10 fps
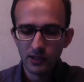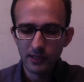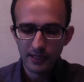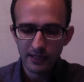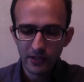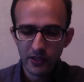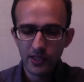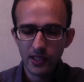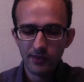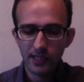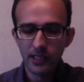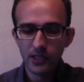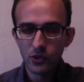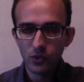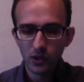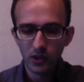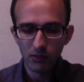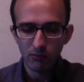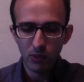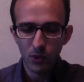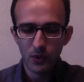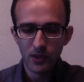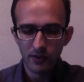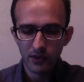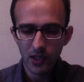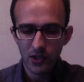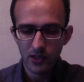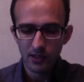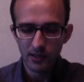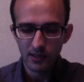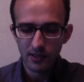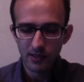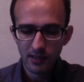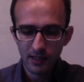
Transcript: discursive, and historical modes of consciousness